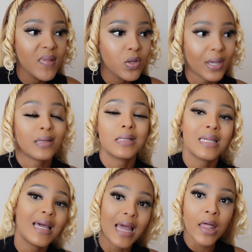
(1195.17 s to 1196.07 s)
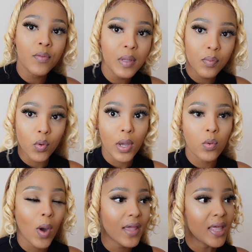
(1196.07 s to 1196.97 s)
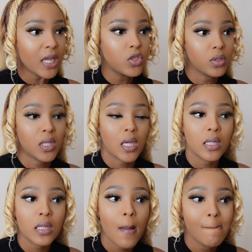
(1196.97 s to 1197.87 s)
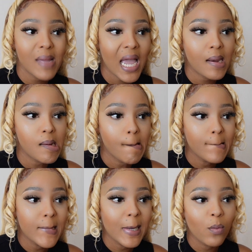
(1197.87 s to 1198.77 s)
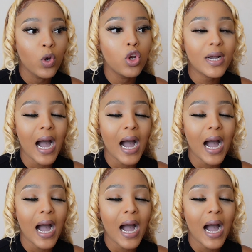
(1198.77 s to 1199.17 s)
understand other people and why they do things, and we look